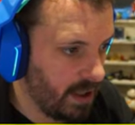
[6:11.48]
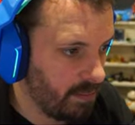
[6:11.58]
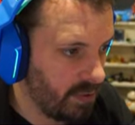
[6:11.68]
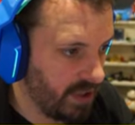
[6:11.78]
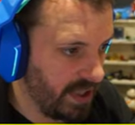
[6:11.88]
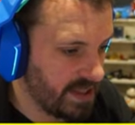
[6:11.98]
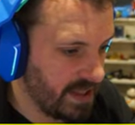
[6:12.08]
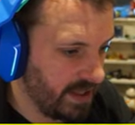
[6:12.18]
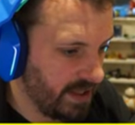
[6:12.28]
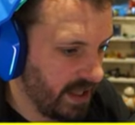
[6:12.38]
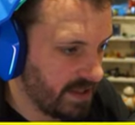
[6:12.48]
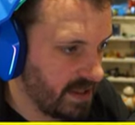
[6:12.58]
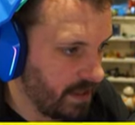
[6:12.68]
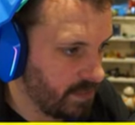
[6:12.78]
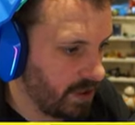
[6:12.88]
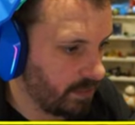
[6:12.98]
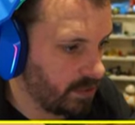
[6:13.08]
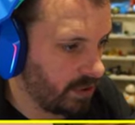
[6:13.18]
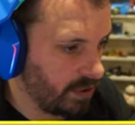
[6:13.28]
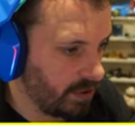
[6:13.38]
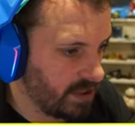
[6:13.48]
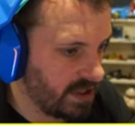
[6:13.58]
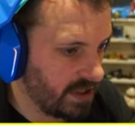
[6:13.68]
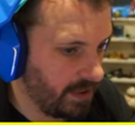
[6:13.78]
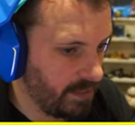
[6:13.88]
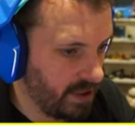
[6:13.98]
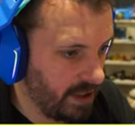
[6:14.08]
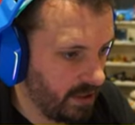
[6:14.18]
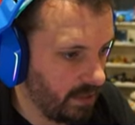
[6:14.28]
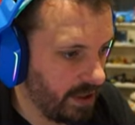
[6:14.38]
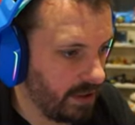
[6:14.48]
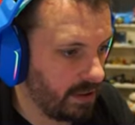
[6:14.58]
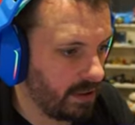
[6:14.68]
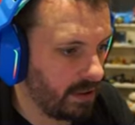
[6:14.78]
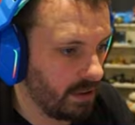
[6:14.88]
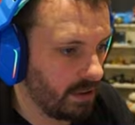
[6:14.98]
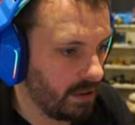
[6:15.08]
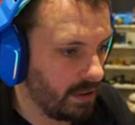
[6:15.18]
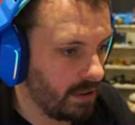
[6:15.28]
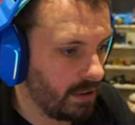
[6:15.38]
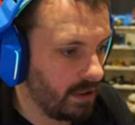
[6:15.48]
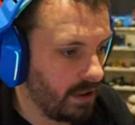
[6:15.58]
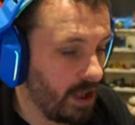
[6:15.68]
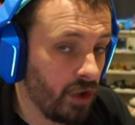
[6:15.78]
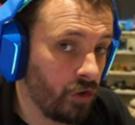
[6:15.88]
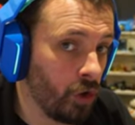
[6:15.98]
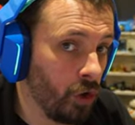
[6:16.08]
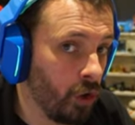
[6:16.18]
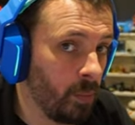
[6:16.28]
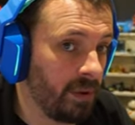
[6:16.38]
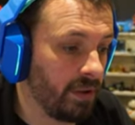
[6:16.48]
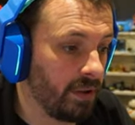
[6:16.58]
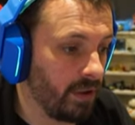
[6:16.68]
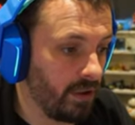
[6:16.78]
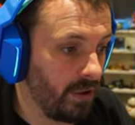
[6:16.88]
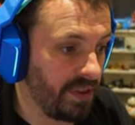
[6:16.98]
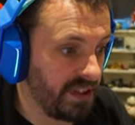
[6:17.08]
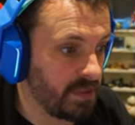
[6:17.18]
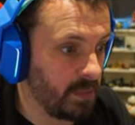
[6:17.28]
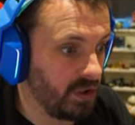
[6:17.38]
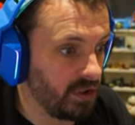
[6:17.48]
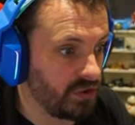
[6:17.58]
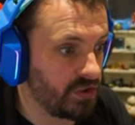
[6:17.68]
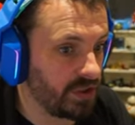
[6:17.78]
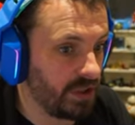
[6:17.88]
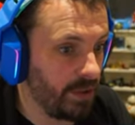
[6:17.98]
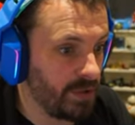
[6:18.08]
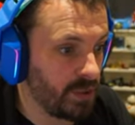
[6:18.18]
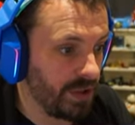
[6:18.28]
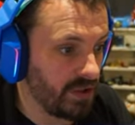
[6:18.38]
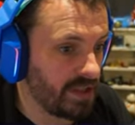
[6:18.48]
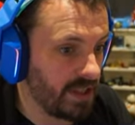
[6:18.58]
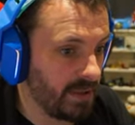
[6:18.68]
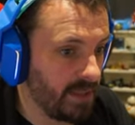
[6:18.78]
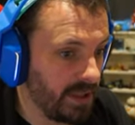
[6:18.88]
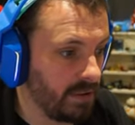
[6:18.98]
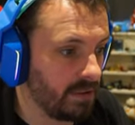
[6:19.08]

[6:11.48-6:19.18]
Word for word: But it is nearly night time. So I'm just going to go sleep the night away. And hope that nothing spawns in between us sleeping.